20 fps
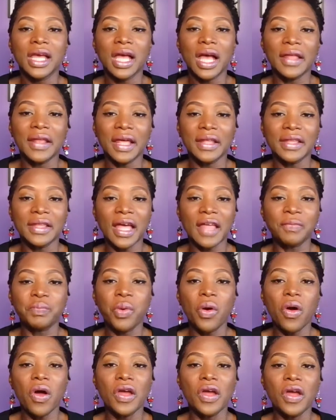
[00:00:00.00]
And at that
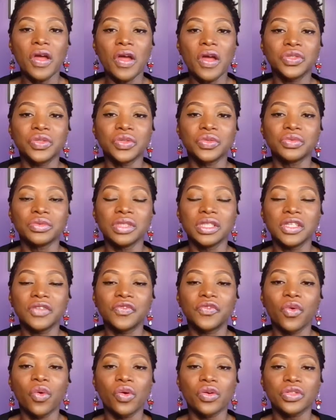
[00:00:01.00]
point, you're really
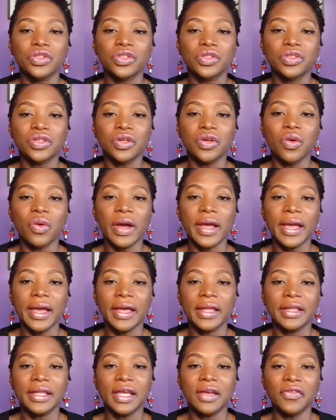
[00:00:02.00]
forced to go
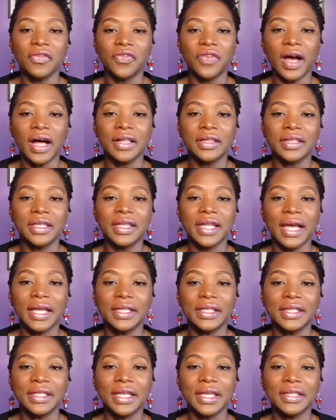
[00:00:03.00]
ahead and file your
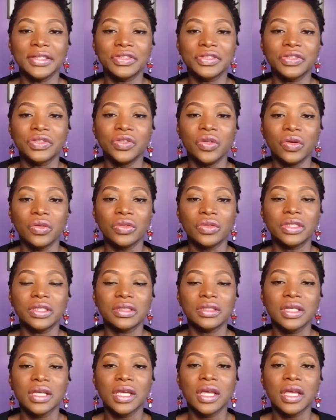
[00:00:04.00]
90 days notice.